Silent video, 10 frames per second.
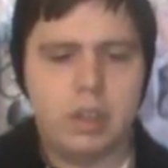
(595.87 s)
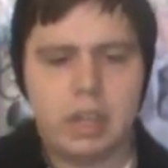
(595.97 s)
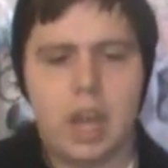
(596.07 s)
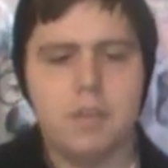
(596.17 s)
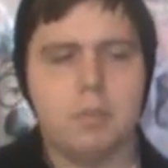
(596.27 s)

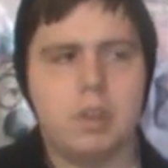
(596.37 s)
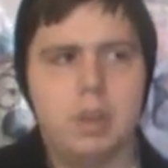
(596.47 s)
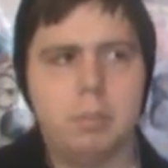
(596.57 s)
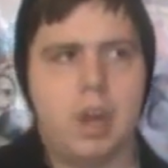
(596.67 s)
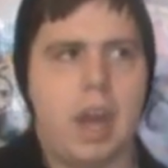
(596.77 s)
Like, I haven't read
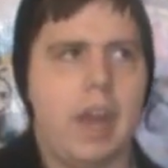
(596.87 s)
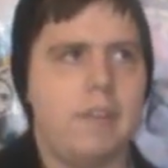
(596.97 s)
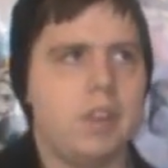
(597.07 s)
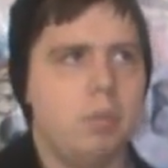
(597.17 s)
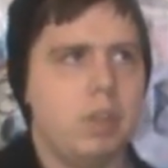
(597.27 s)
the, I
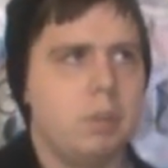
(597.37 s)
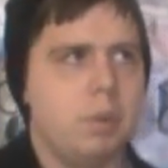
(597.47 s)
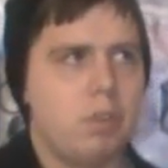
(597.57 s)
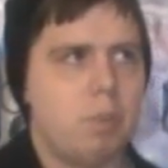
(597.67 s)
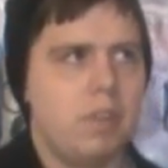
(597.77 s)
have not read the
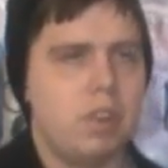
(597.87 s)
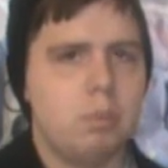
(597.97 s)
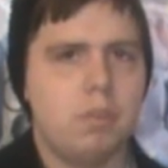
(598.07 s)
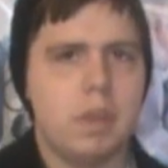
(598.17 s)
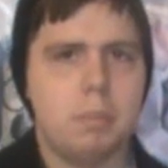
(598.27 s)
books prior to the
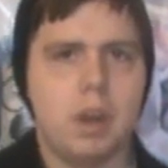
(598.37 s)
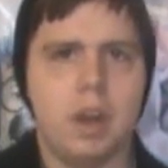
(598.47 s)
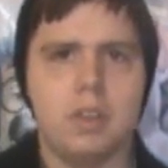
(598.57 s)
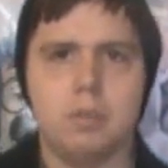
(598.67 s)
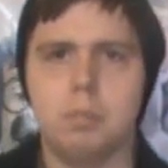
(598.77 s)
movie, but
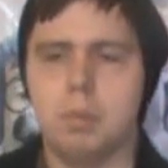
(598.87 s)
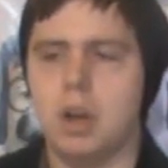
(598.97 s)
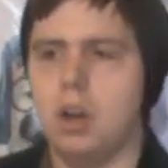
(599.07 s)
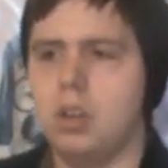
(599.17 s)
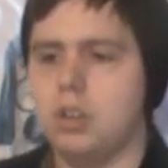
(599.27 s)
other,
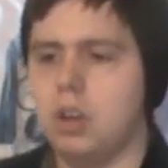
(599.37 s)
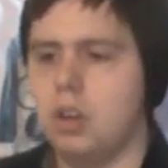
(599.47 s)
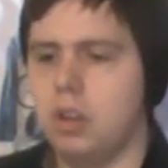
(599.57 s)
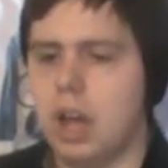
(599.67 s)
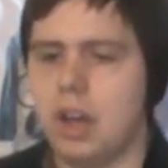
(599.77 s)
but all in
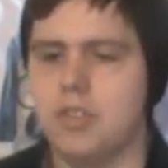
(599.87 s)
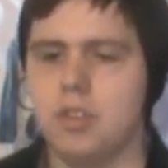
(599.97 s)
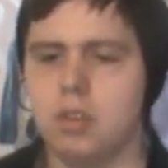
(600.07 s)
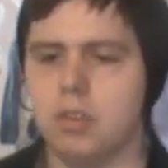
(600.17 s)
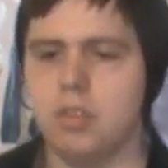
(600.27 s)
all, I
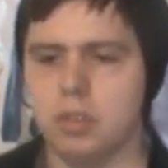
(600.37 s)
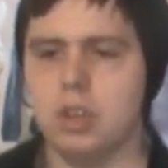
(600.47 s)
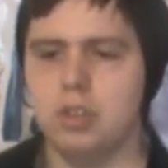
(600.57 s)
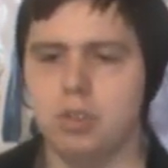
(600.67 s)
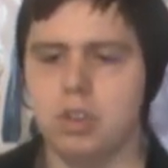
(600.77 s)
still
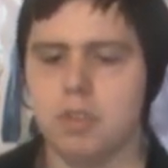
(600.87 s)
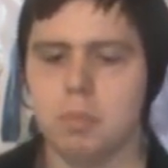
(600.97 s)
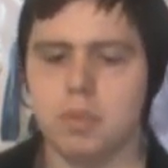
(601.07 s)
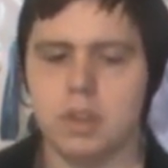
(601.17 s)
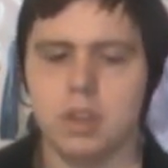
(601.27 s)
thoroughly enjoyed this
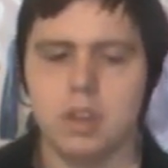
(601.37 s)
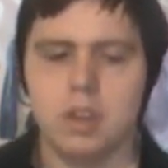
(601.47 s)
movie.